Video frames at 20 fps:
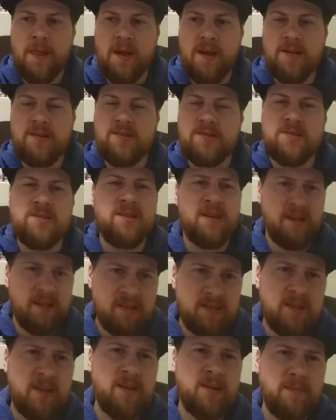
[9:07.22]
It just
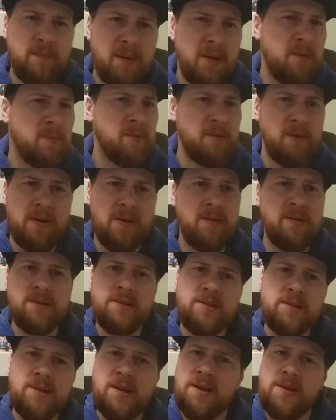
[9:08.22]
tastes like a better
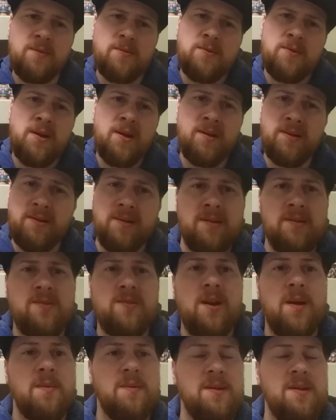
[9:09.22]
product. I don't know how to
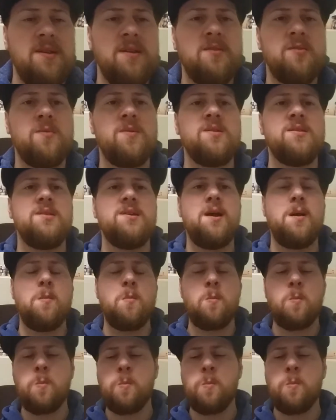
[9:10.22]
describe it any other way than that.